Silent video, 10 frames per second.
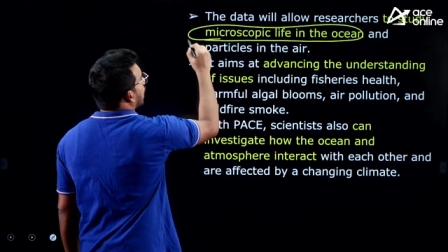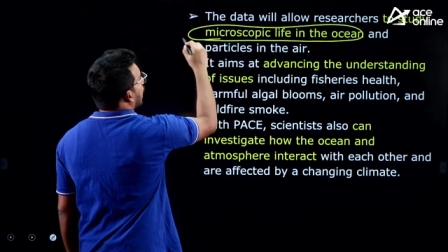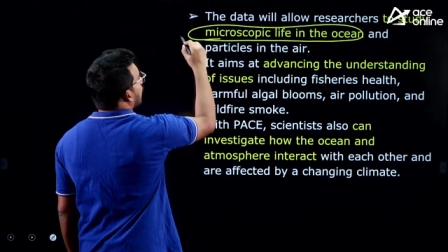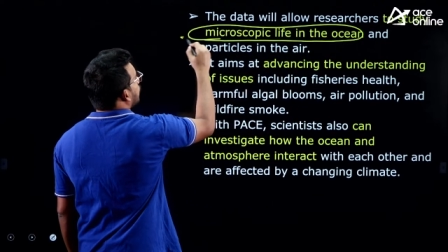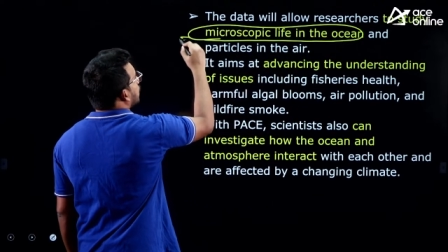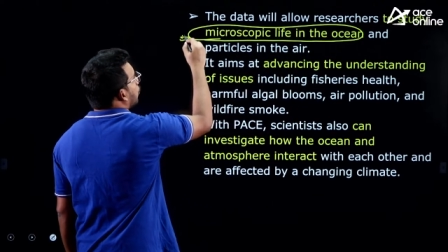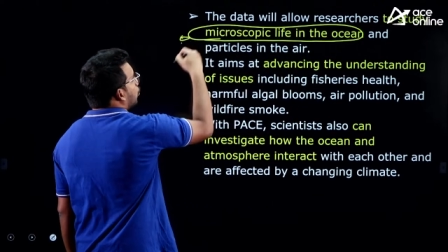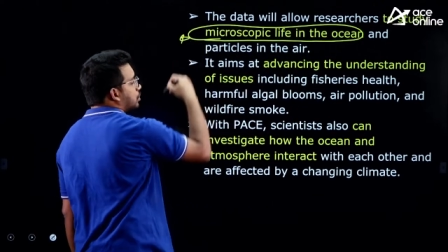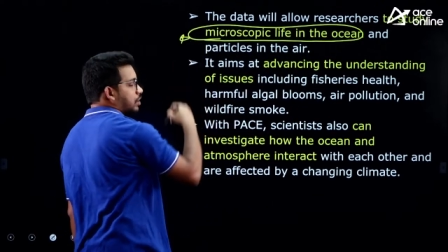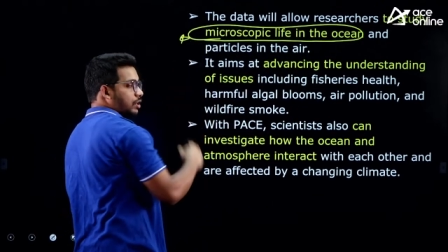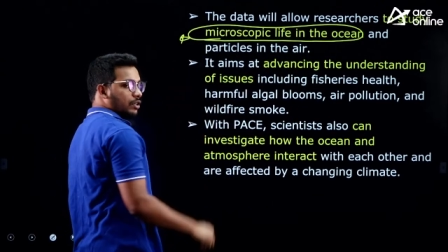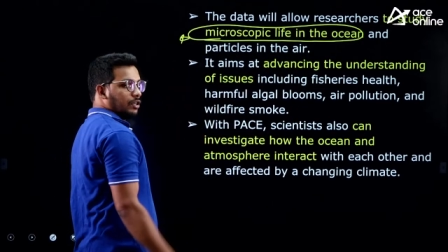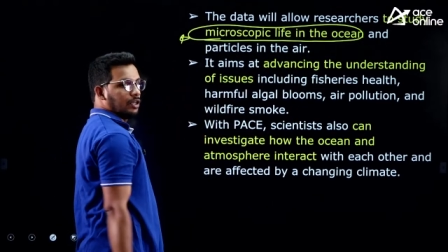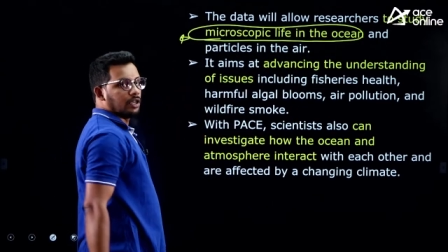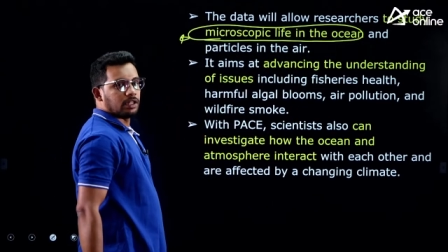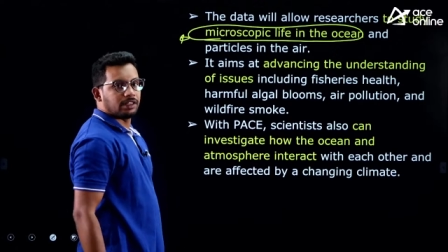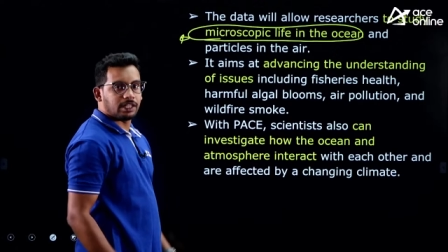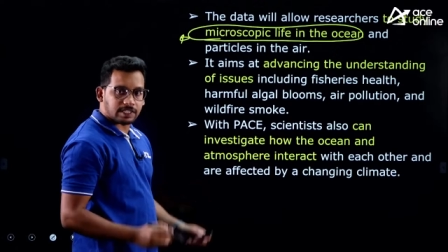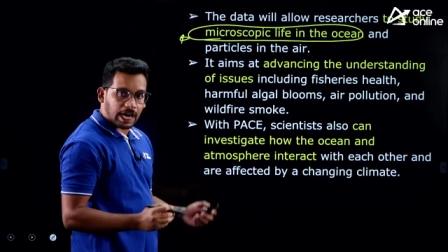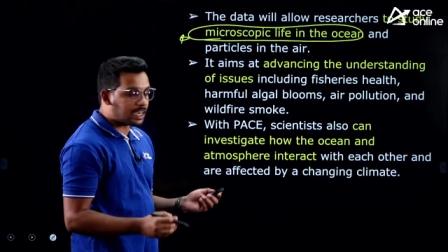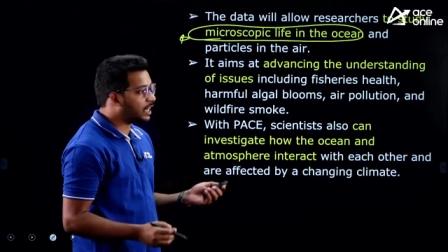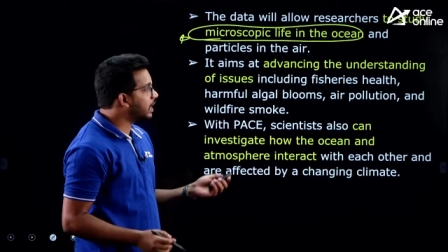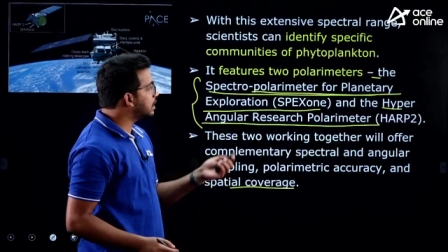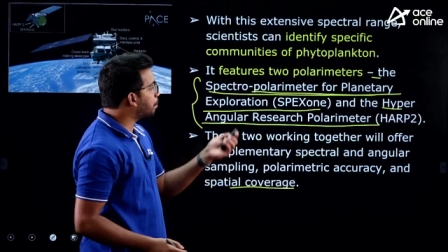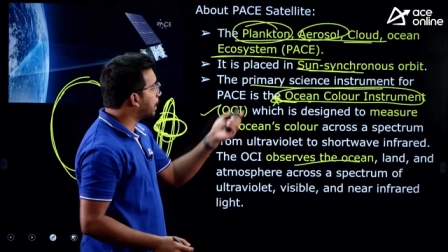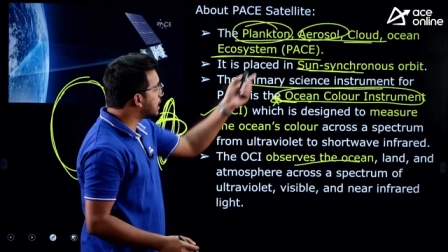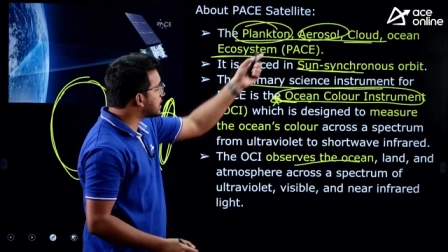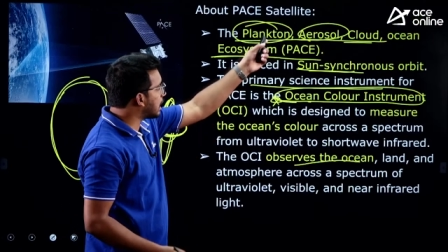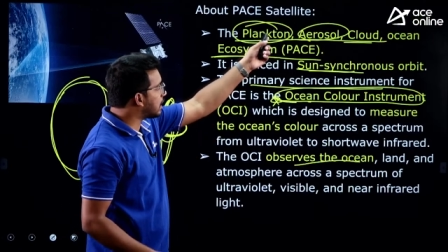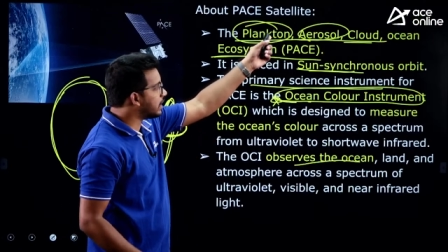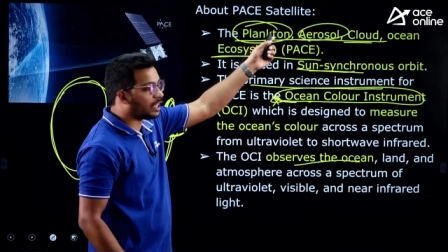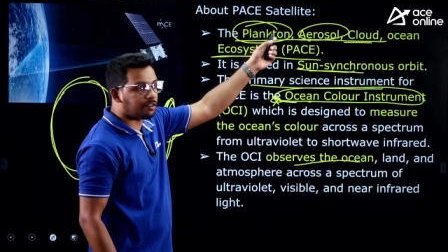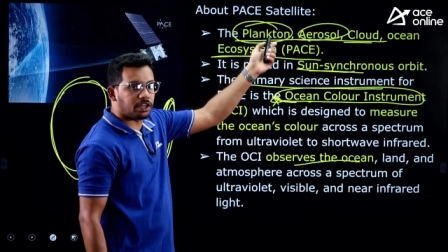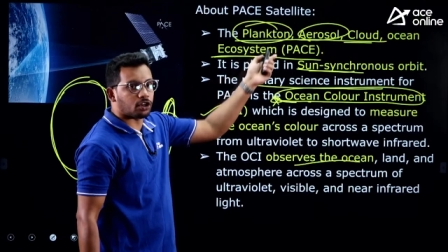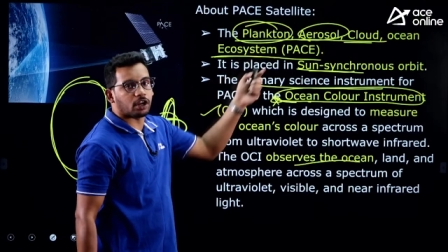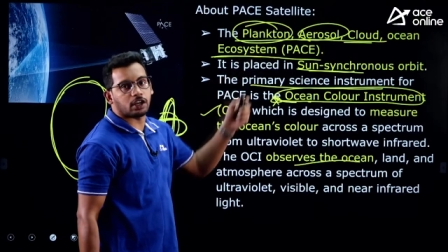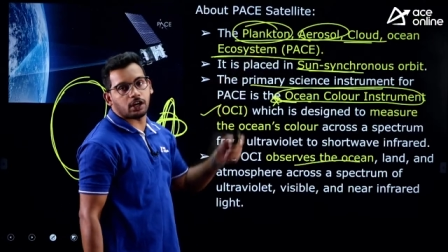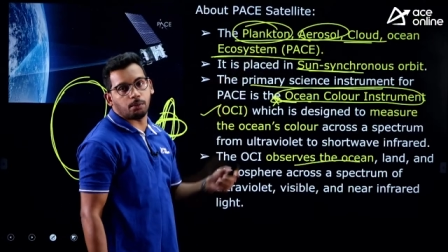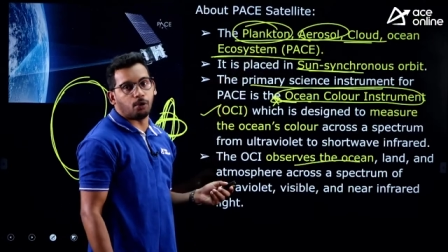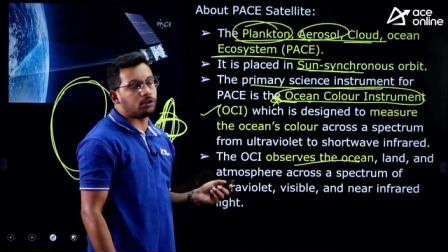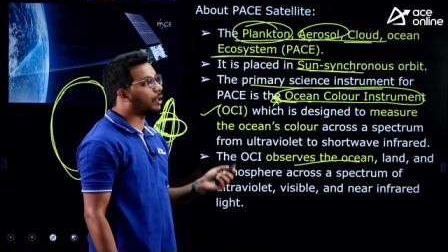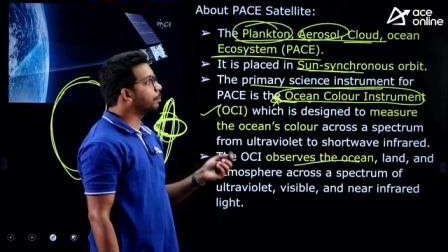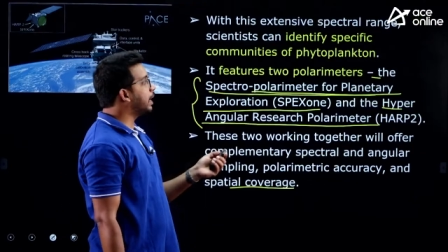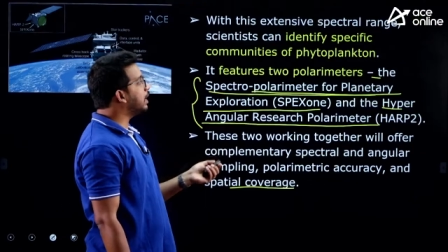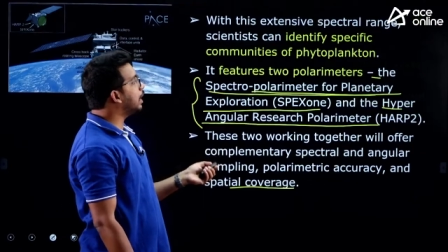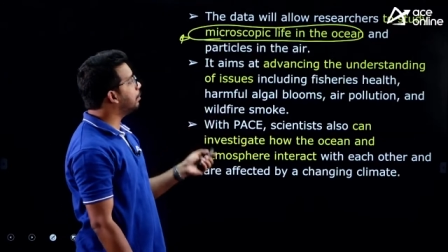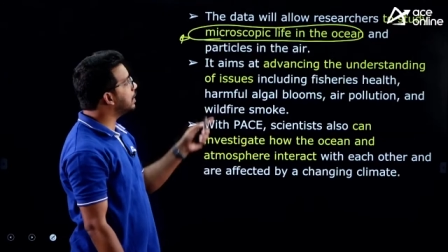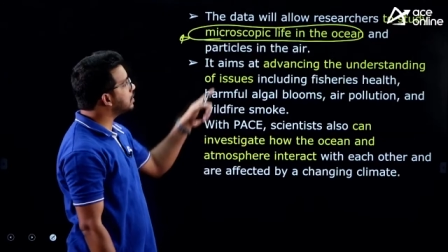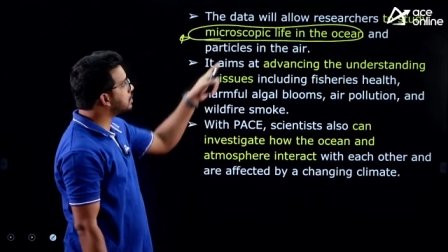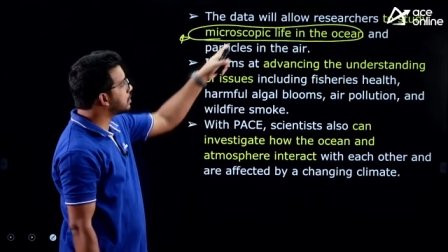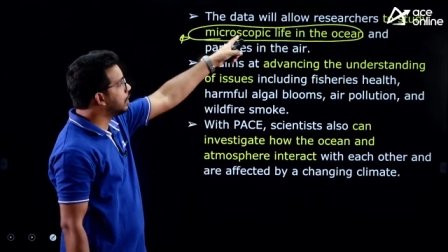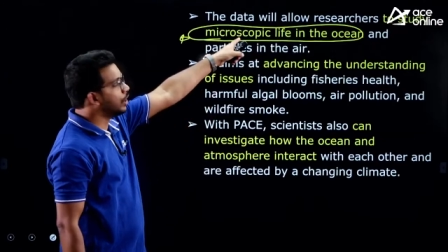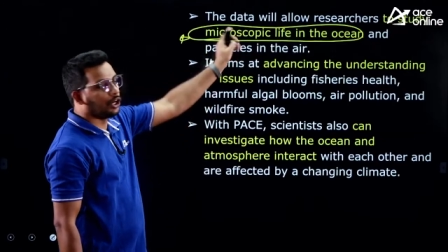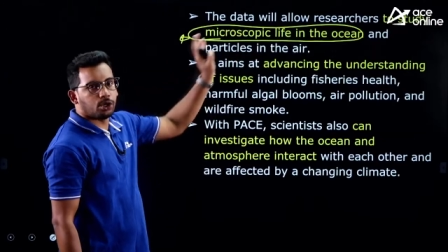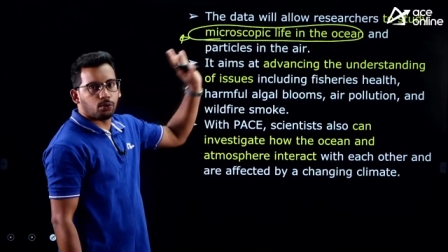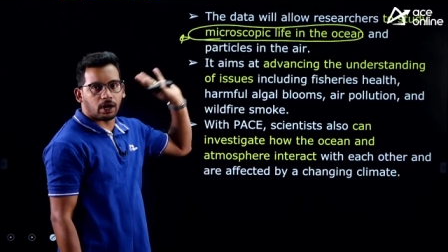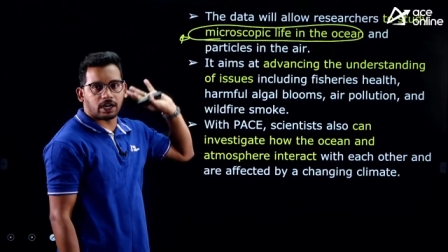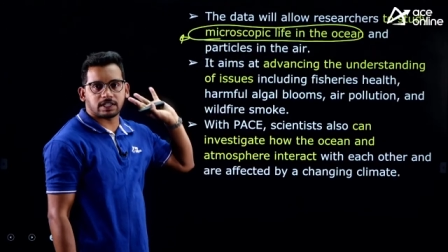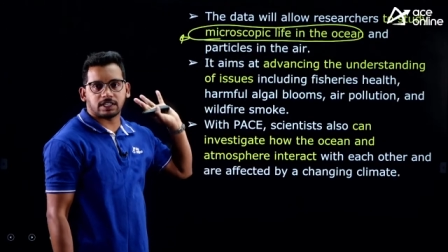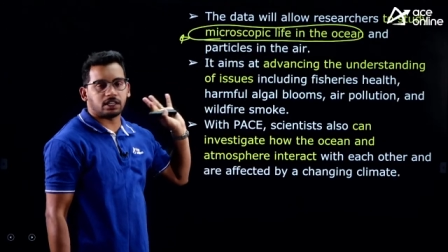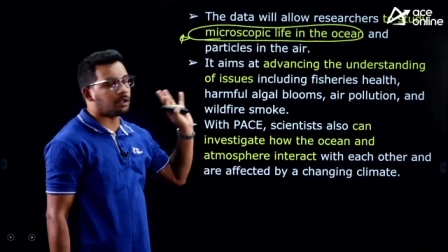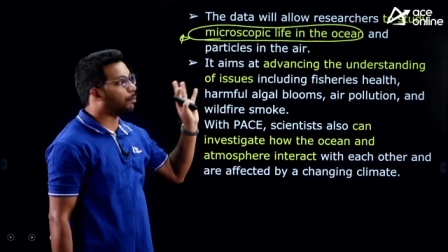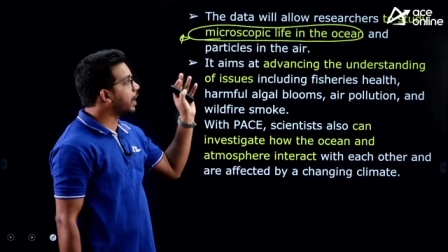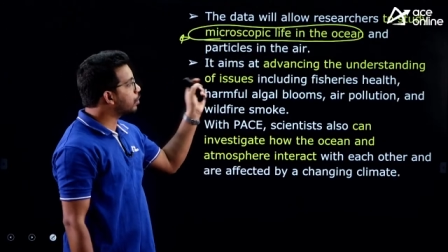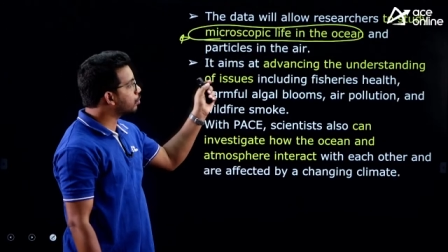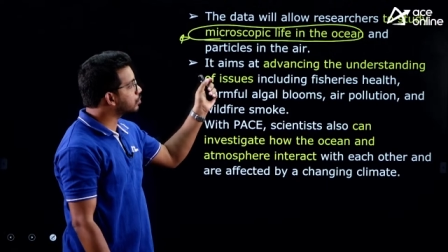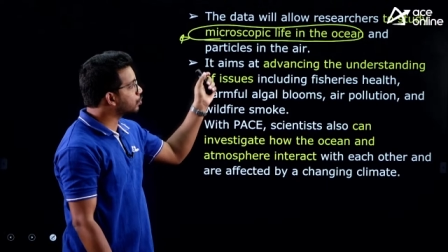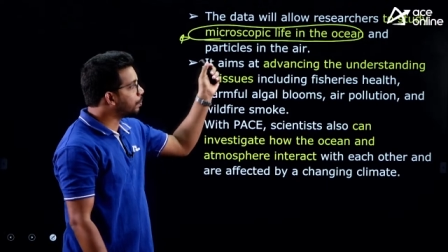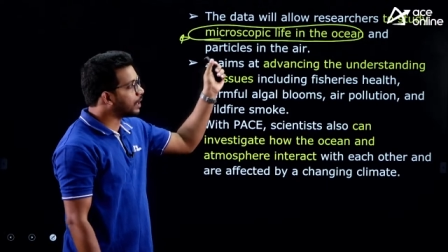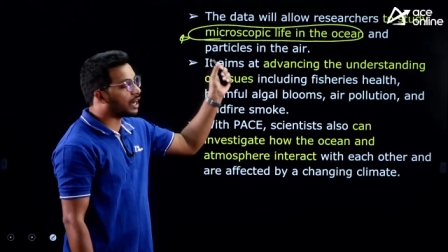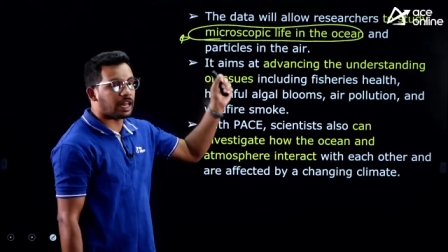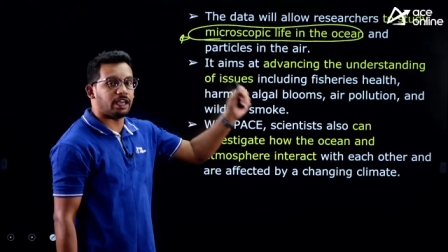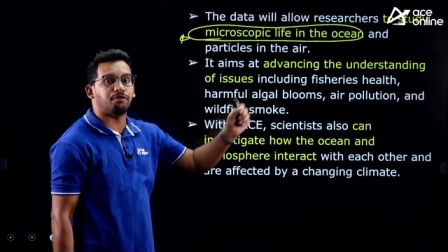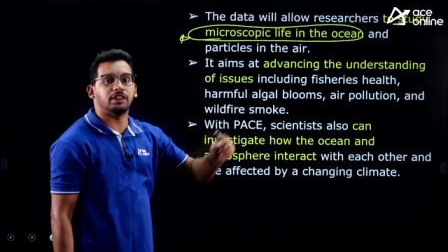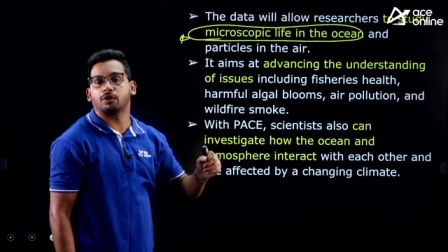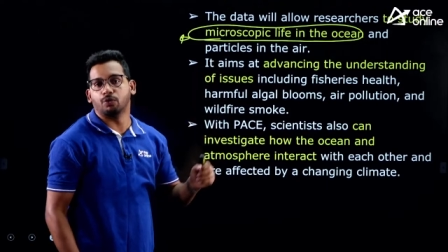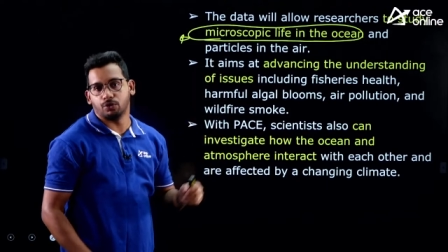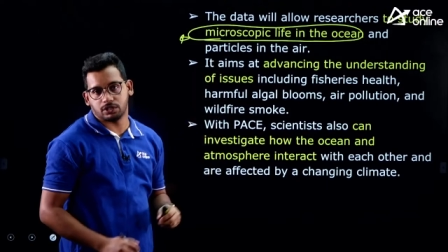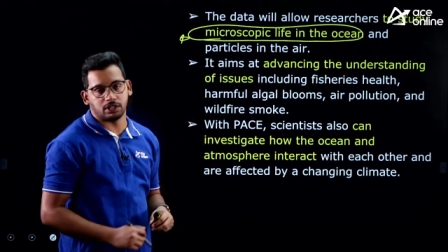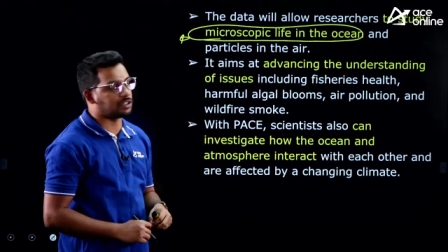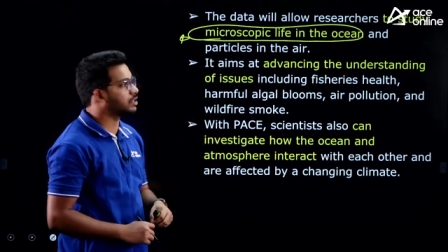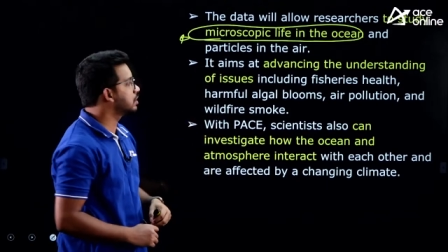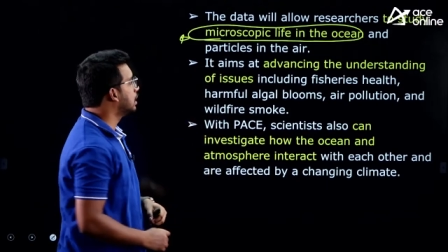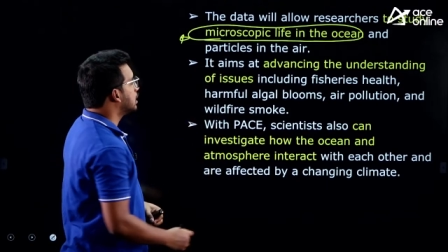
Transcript: life in the ocean. The satellite, the PACE satellite that we are talking about, the main aim is to understand the microscopic life in the oceans.